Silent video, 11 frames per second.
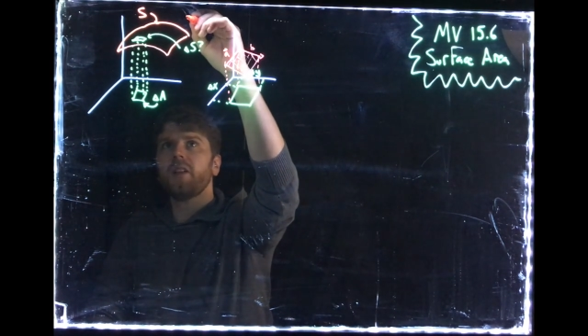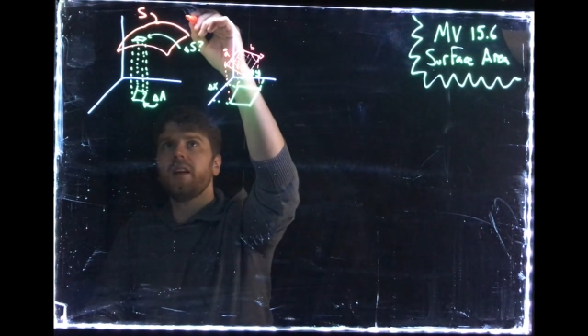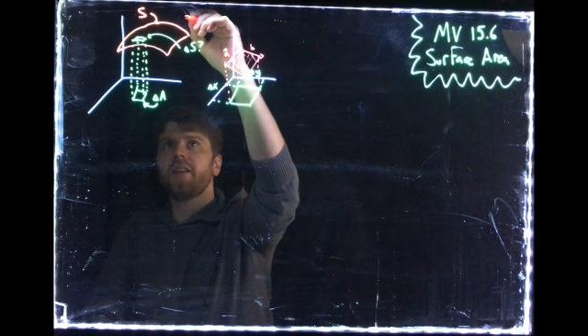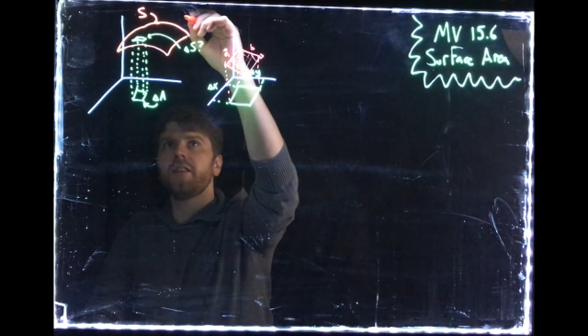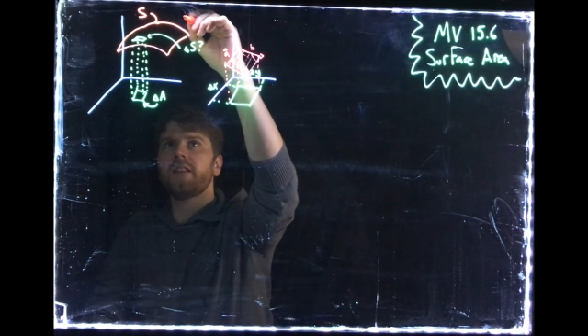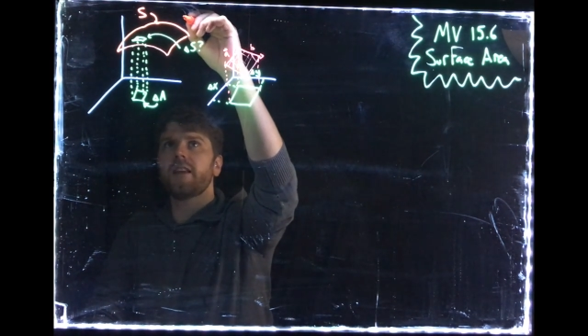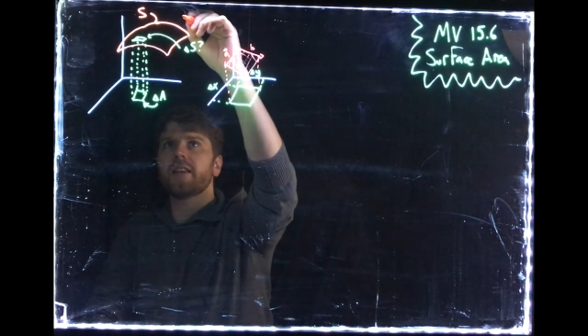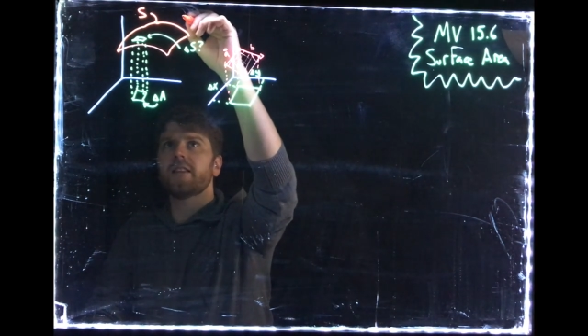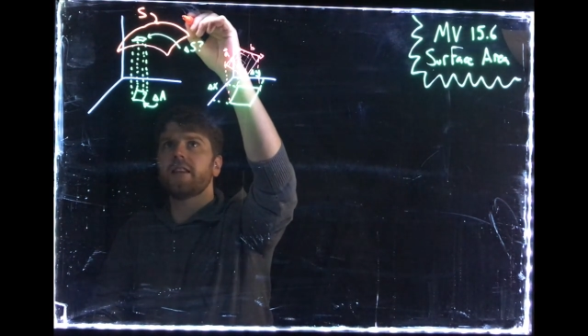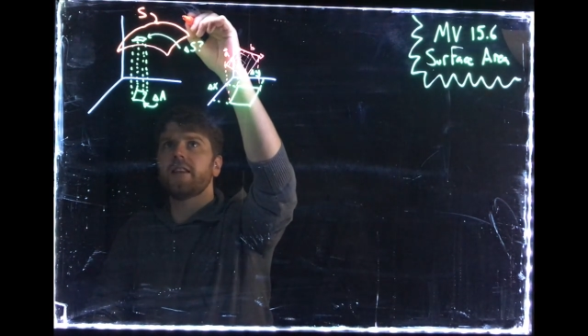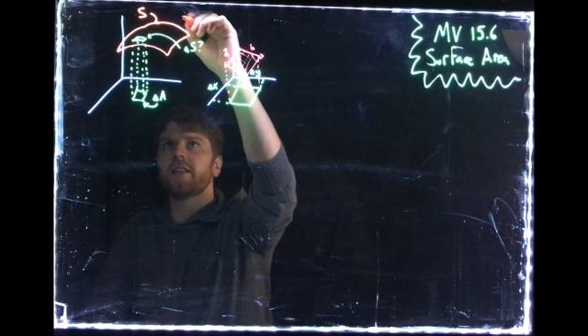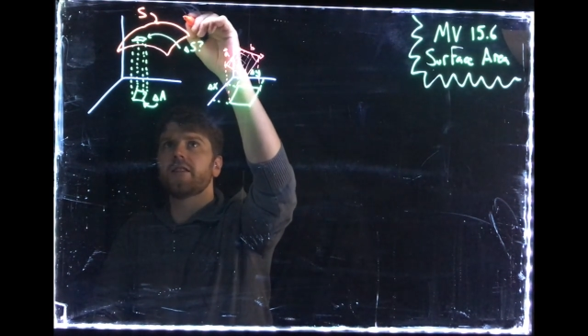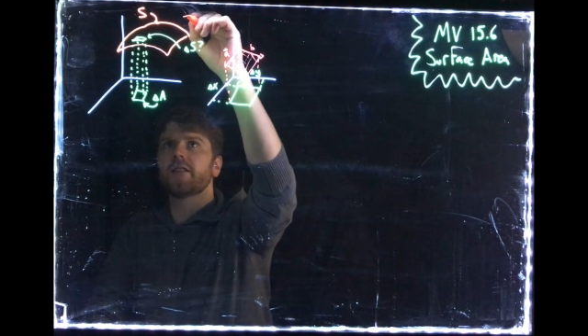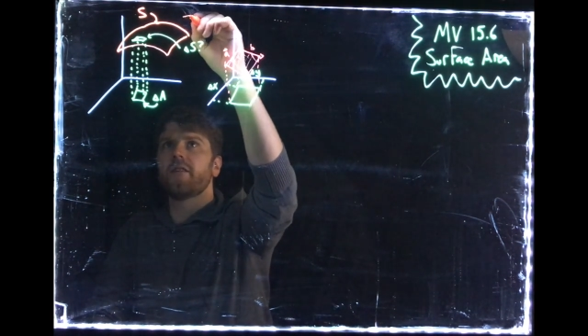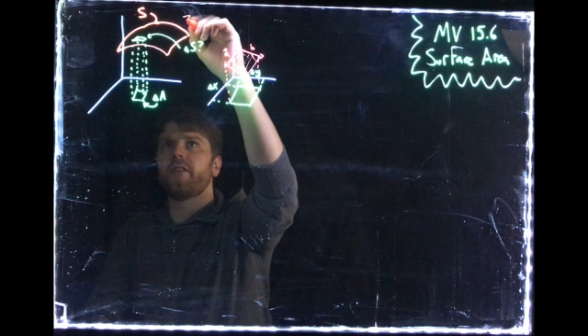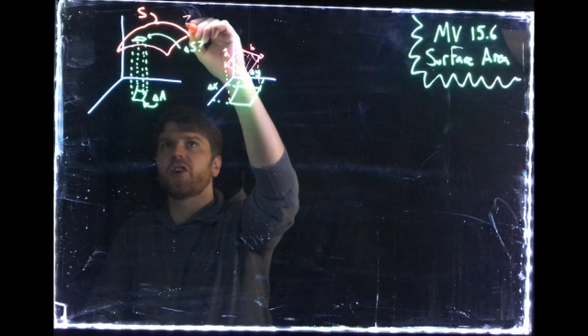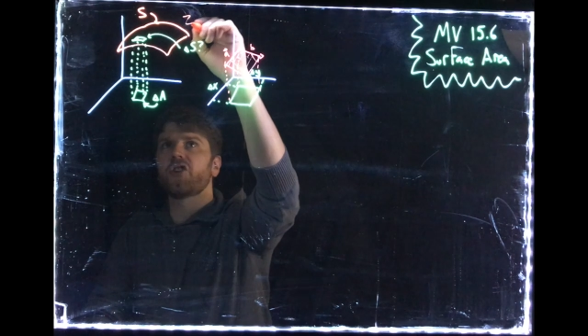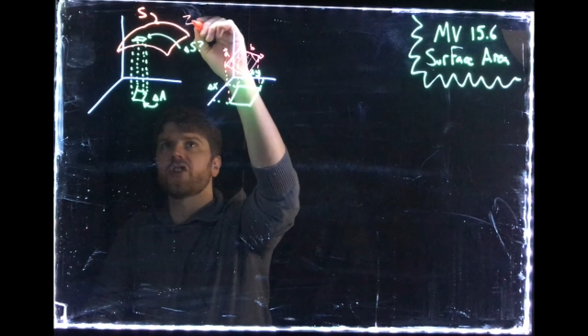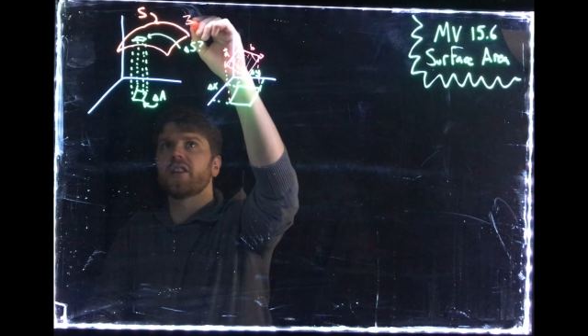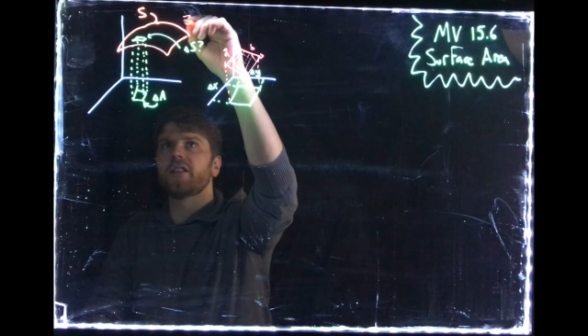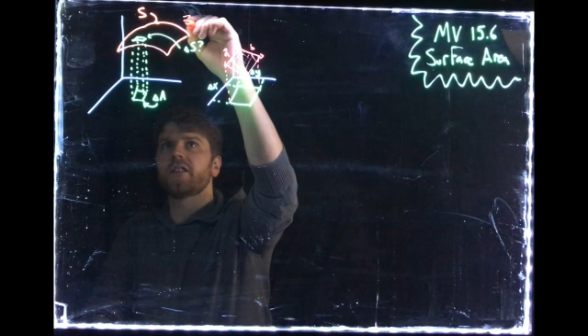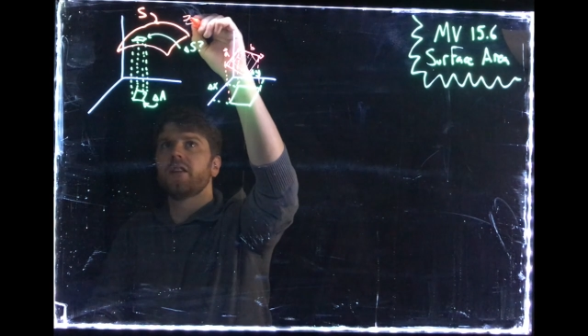in this case, is a function.
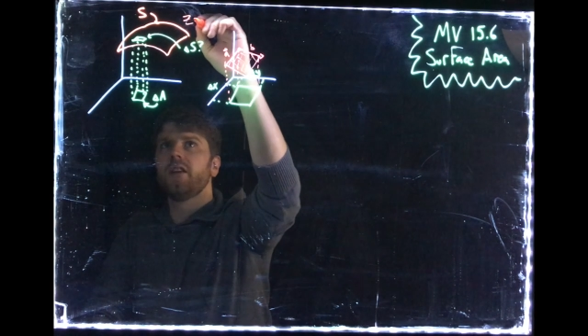It's